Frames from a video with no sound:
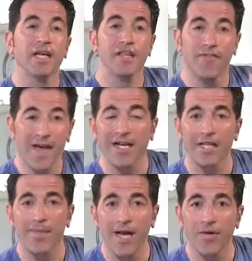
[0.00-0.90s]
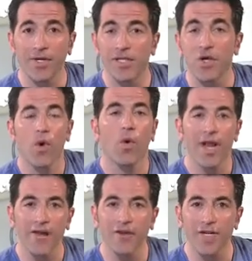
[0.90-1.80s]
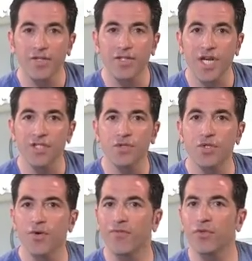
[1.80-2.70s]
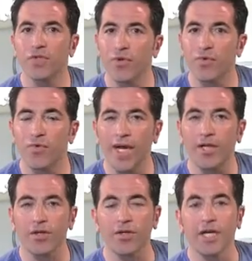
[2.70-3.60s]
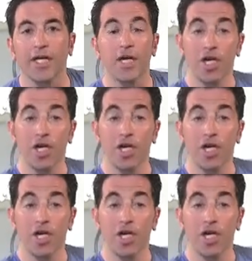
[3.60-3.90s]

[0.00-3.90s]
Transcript: The fact of the matter is, whatever exercise you do, if you do it regularly,